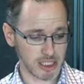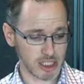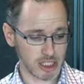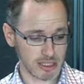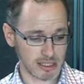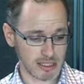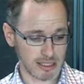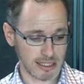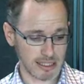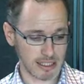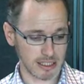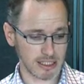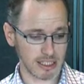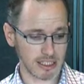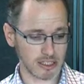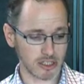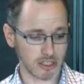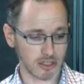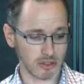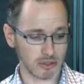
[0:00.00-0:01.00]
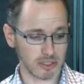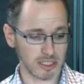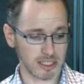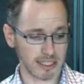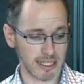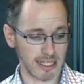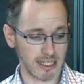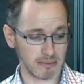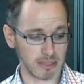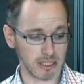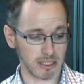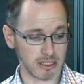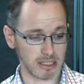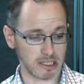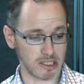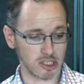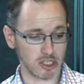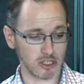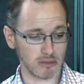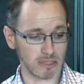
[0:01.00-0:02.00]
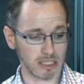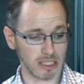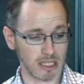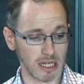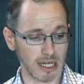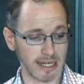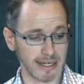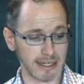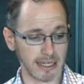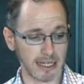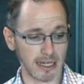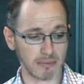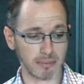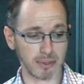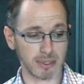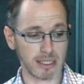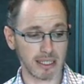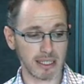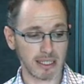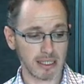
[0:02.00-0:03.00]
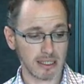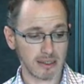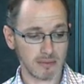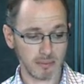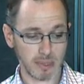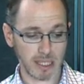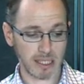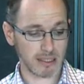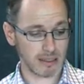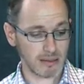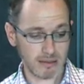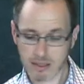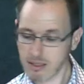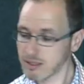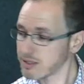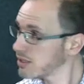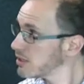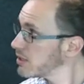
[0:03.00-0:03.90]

patient. And it's such a good scan because the tumour's lighting up, but